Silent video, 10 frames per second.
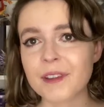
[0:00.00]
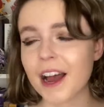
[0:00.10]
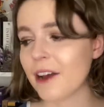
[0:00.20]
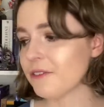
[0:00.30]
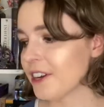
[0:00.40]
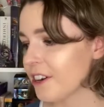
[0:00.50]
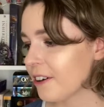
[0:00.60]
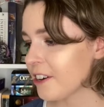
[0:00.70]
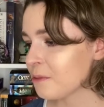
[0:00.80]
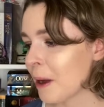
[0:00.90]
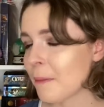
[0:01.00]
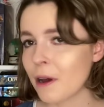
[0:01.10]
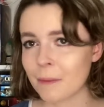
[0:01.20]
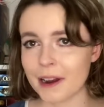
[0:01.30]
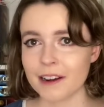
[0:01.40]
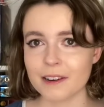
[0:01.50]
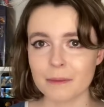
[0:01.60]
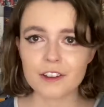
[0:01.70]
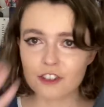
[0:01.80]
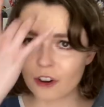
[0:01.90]
I have to increase my mermaid
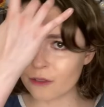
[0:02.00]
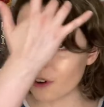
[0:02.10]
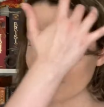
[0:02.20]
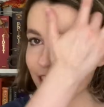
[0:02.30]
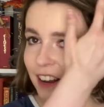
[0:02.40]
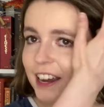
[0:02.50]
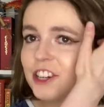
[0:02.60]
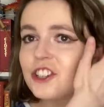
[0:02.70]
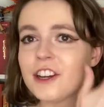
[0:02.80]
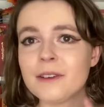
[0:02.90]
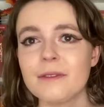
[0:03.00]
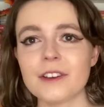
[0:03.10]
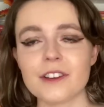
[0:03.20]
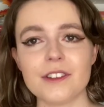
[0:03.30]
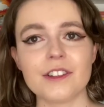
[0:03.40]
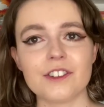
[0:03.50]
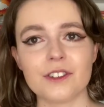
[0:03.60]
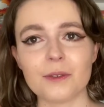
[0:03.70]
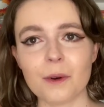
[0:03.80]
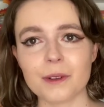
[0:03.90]
genre collection because it's
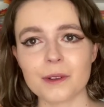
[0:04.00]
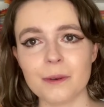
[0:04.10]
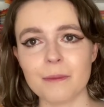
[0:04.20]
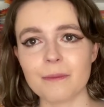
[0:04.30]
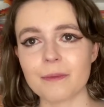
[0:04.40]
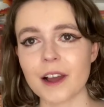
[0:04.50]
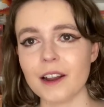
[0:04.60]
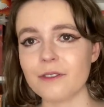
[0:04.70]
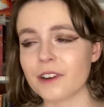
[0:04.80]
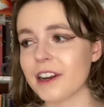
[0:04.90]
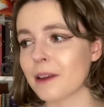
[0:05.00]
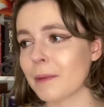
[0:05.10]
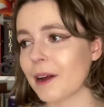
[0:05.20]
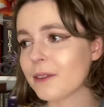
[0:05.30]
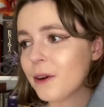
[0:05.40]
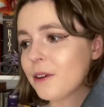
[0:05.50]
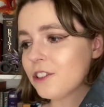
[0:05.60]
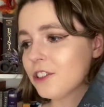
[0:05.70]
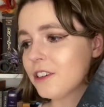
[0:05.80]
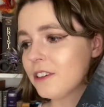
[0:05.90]
just awesome. I love reading about the
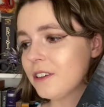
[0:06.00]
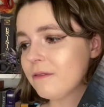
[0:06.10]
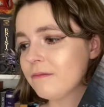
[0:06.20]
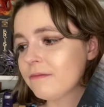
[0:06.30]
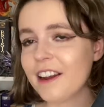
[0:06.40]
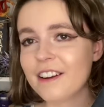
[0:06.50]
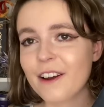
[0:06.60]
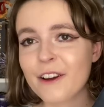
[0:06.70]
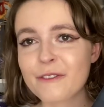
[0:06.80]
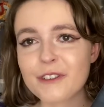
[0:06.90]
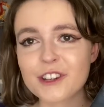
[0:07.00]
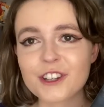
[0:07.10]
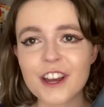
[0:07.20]
ocean and, I don't know, fish